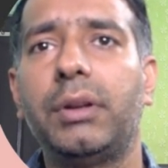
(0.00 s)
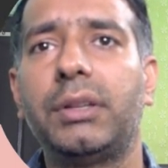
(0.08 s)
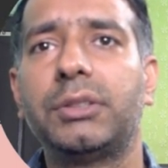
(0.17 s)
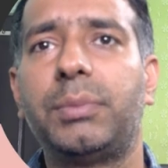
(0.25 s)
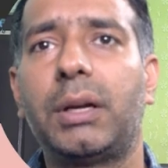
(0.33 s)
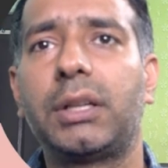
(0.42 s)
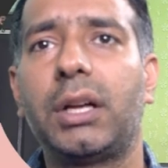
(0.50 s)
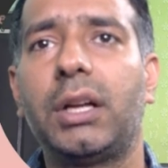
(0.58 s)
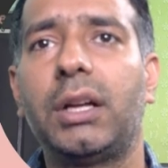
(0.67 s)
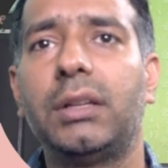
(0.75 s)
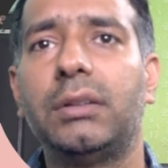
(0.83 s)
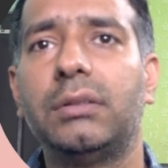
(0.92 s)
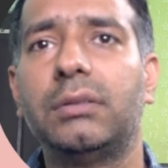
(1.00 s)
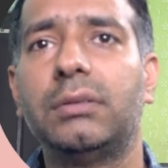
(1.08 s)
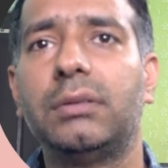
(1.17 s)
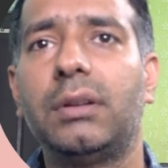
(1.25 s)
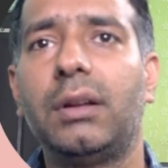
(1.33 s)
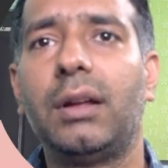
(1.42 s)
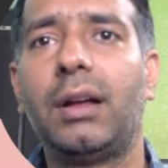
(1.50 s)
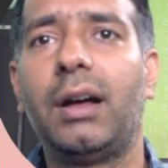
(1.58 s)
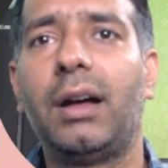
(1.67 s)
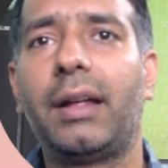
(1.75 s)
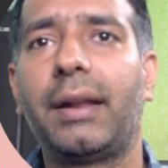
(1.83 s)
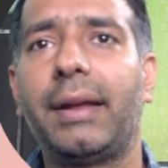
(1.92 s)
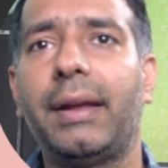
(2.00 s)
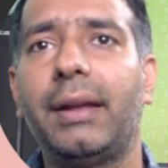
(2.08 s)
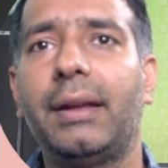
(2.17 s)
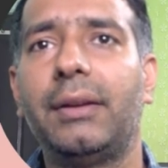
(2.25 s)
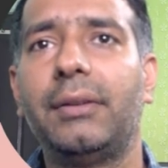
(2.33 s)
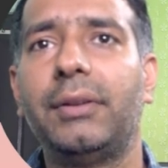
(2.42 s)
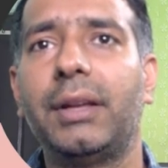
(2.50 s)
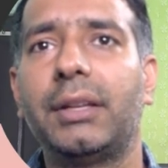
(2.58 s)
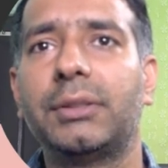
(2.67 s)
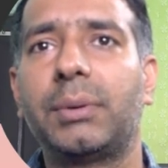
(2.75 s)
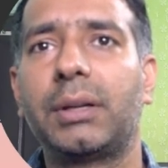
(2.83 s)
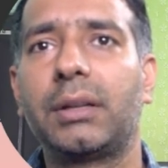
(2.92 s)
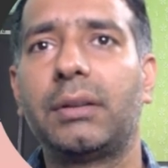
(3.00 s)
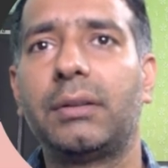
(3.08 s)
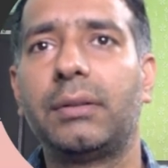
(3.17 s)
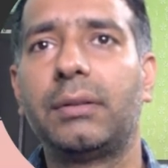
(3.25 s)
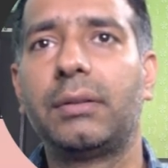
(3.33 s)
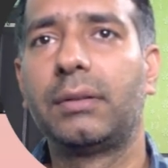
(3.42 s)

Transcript: Where is button? Where is button?